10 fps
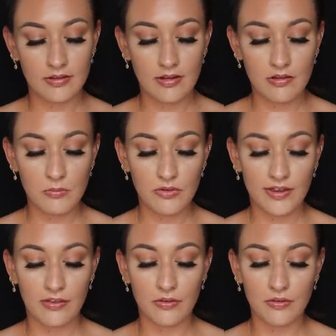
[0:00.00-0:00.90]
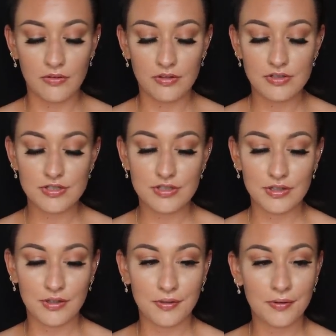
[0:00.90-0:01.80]
Now moving on
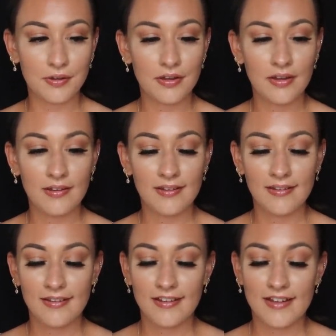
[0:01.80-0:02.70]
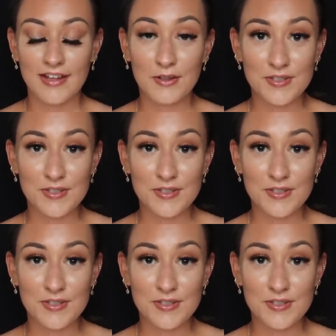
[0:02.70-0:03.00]
to our